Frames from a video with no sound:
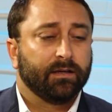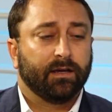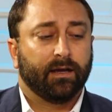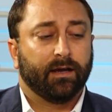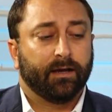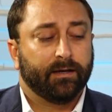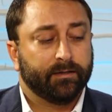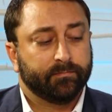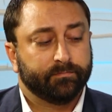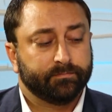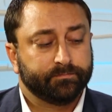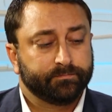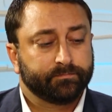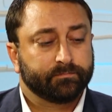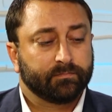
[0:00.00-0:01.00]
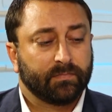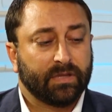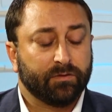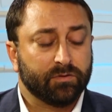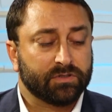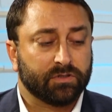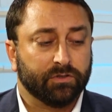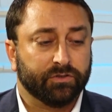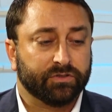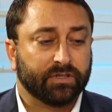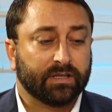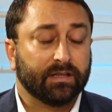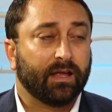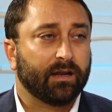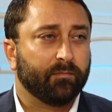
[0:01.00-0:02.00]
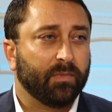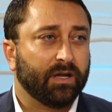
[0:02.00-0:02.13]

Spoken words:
It was losing a lot of